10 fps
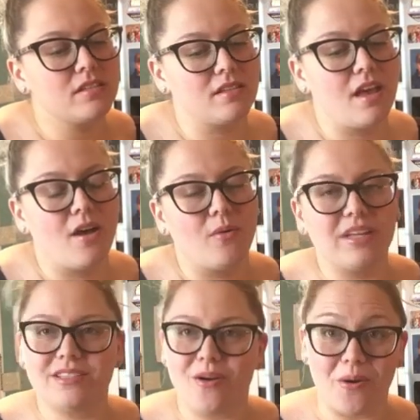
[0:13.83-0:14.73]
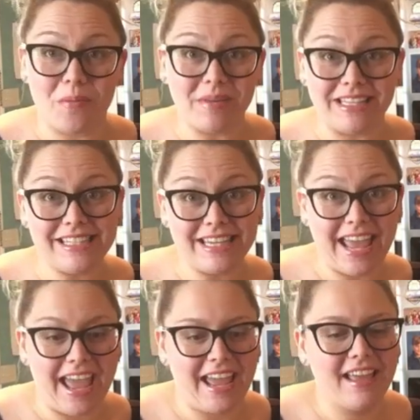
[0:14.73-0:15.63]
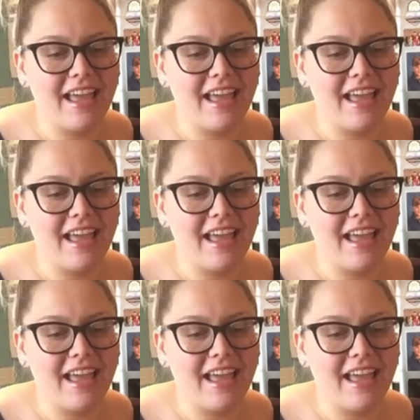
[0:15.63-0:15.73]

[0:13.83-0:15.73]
So it's all me today,